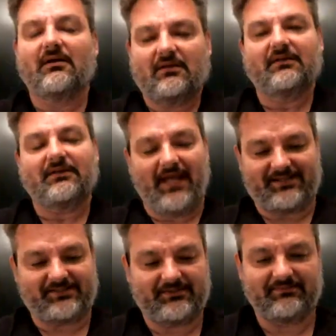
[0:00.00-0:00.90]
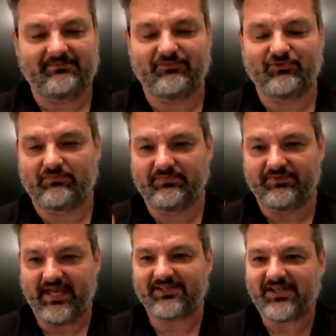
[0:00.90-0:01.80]
Yes.
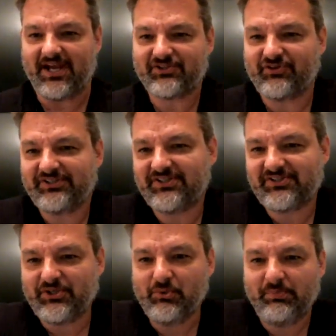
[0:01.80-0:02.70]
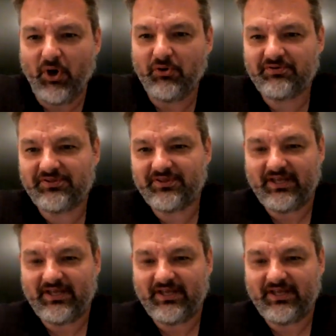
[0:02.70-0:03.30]
Thanks, guys. Great to see you both.